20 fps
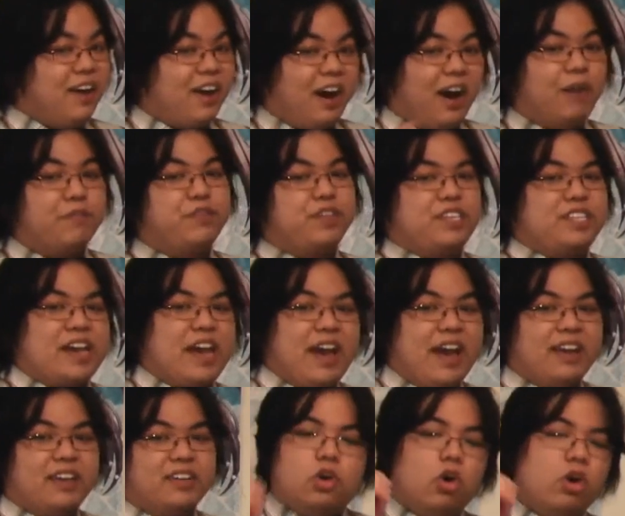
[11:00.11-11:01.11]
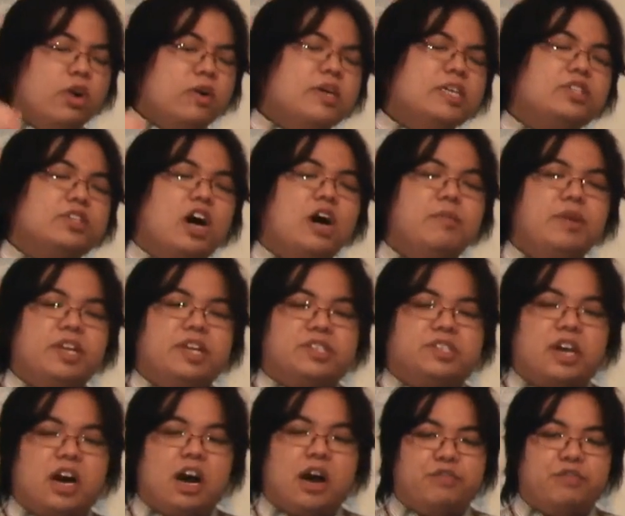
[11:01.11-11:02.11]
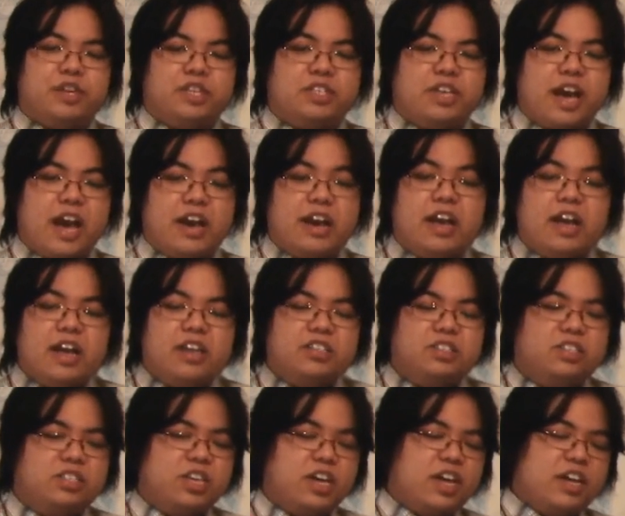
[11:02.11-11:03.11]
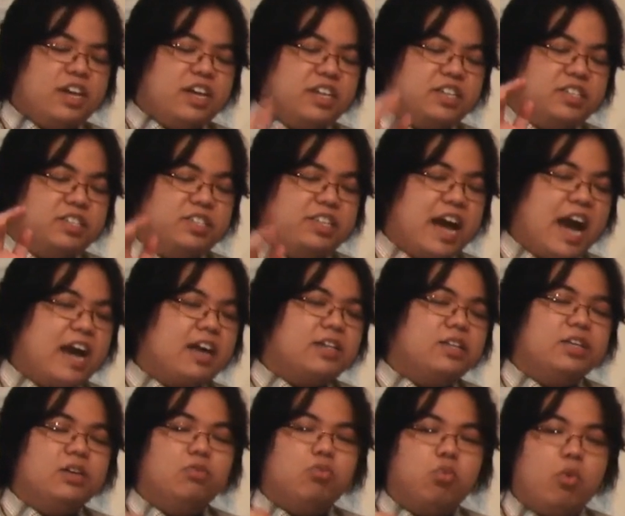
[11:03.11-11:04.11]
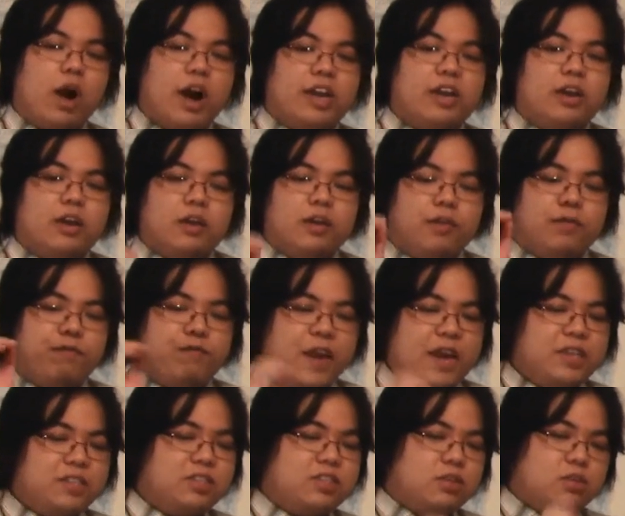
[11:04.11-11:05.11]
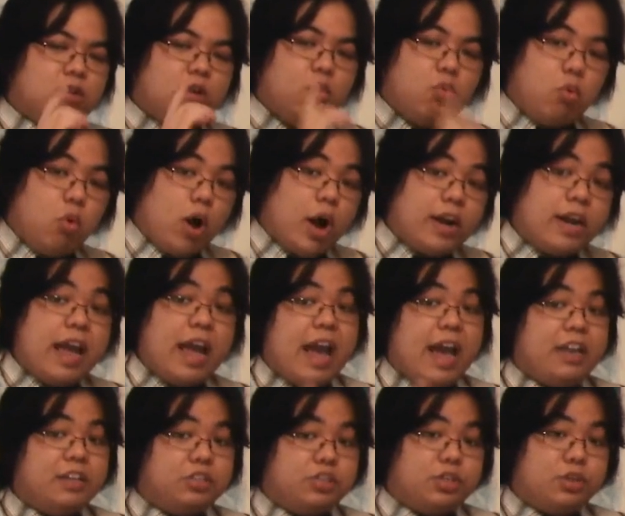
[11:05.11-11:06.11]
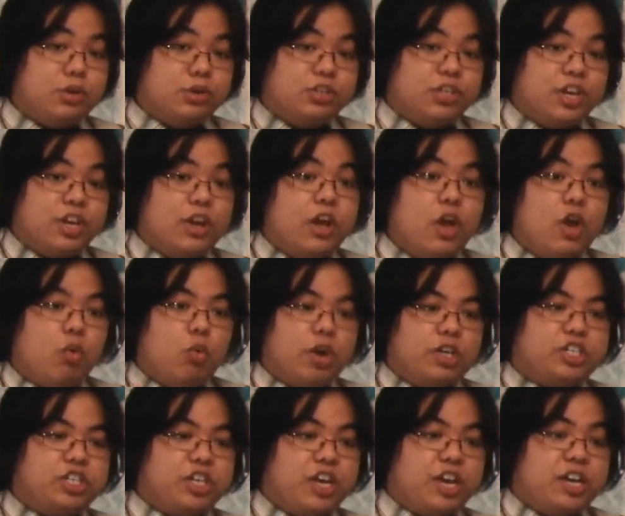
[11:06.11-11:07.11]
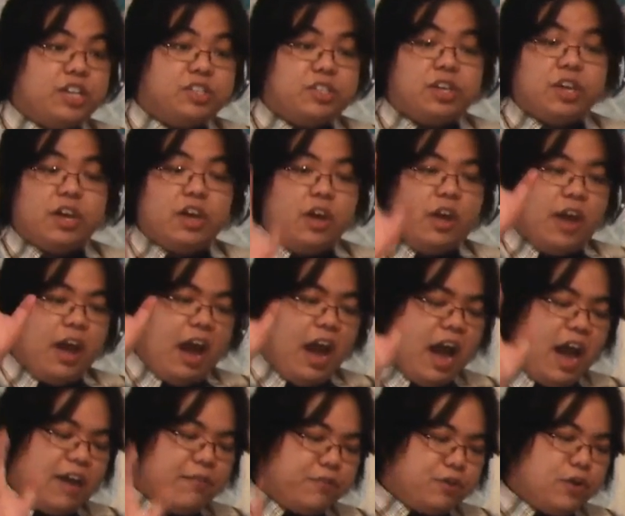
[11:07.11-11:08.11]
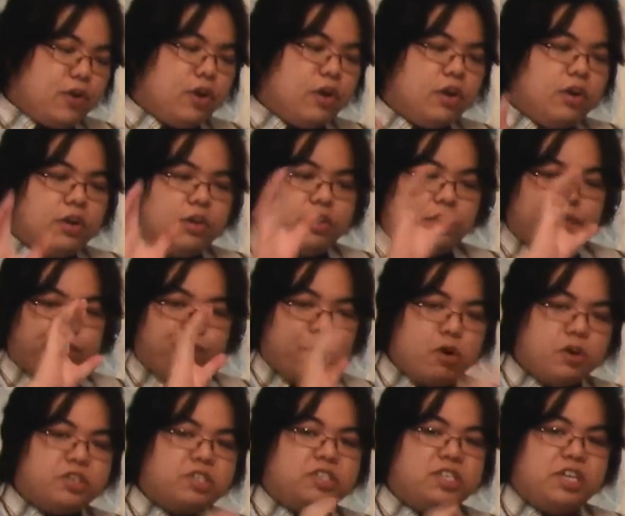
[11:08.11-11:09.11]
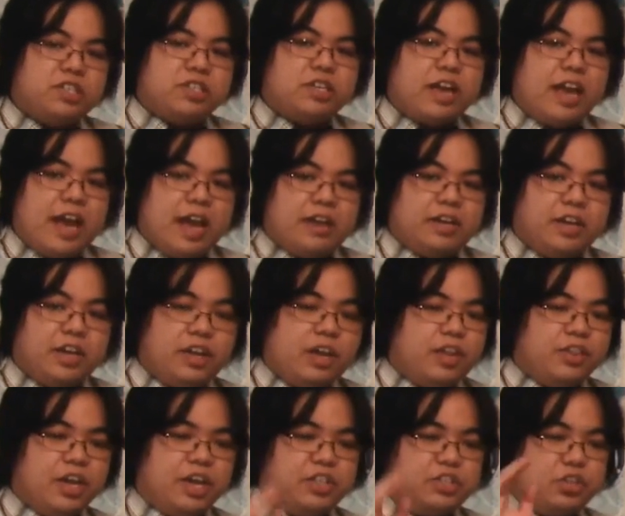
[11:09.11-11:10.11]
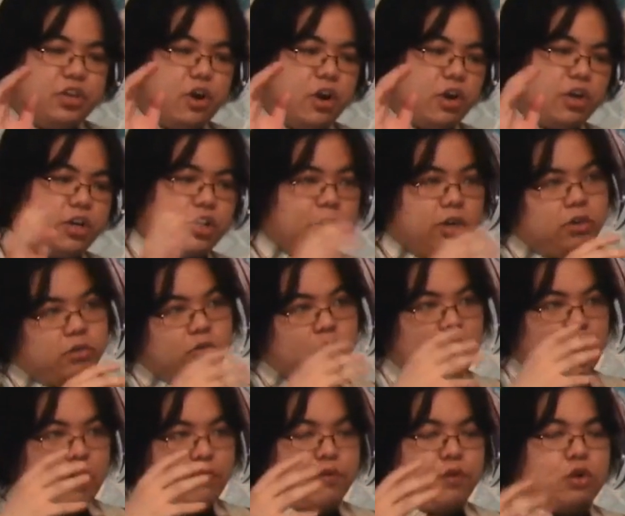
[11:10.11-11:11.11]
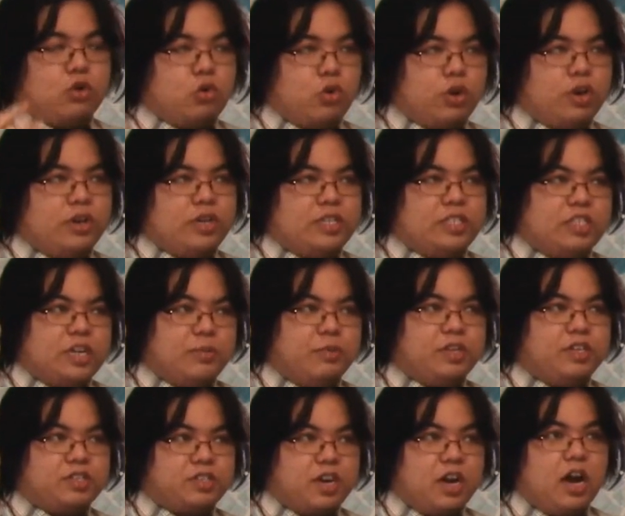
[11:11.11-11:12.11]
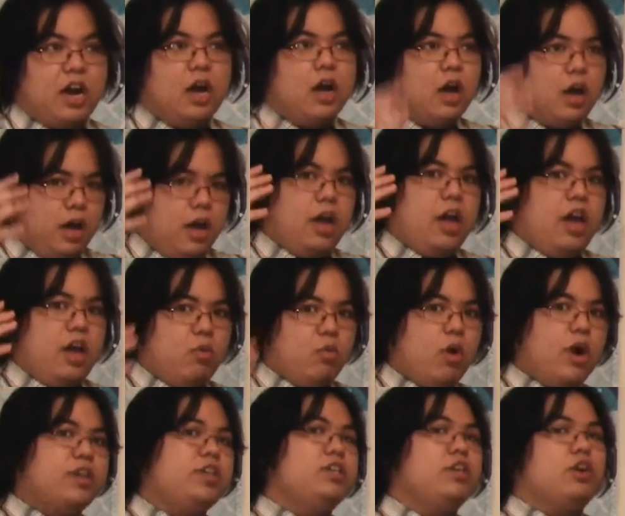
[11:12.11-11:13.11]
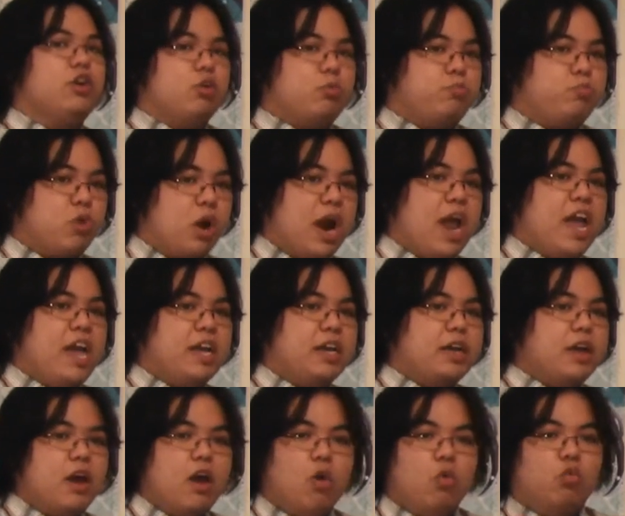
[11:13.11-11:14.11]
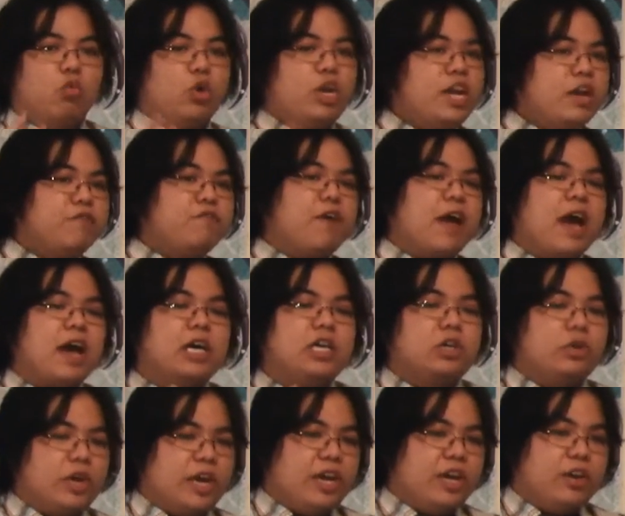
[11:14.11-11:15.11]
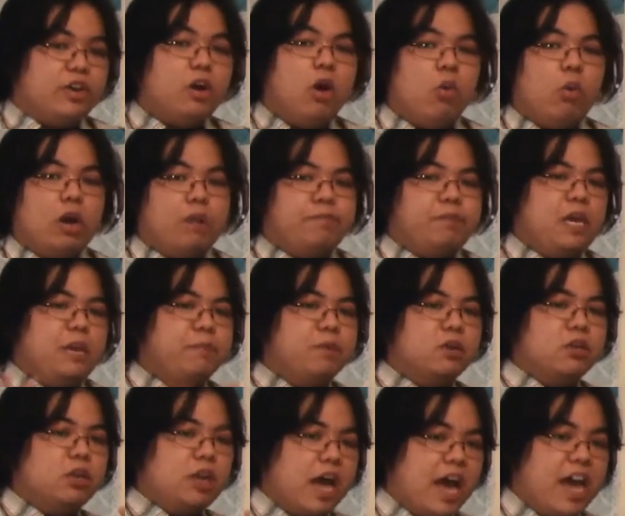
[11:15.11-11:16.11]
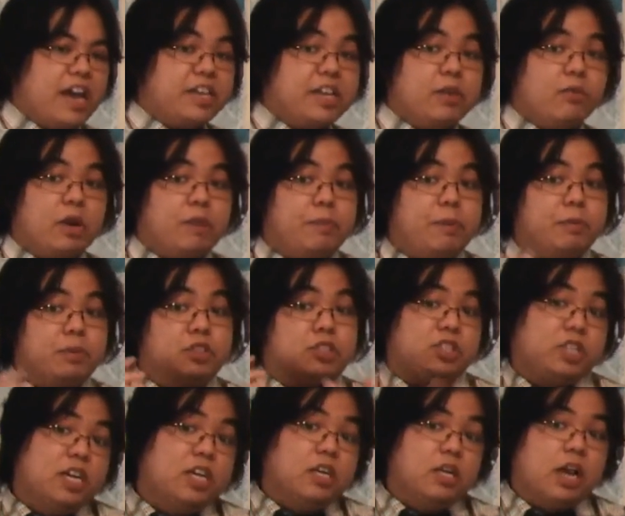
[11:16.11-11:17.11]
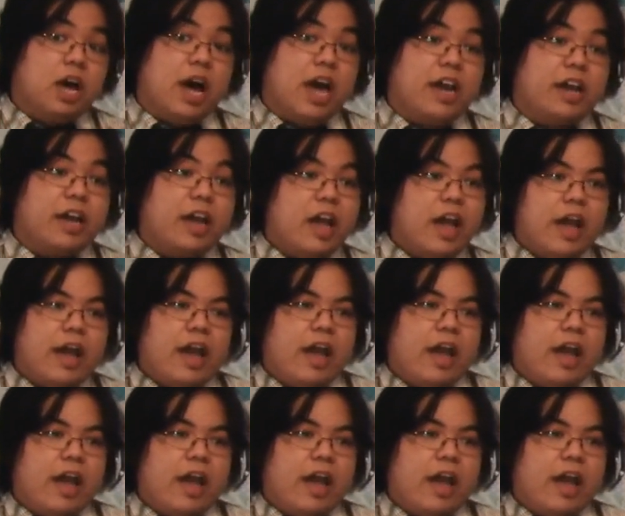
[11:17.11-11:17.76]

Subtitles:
Of the Dead. Kore wa Zombie desu Of the Dead did exactly what Fate Zero 1 and 2 did, which is, after the first season ended, they took, well, for Kore wa Zombie desu ka, a 1-year break, reevaluated what people liked and what people didn't like,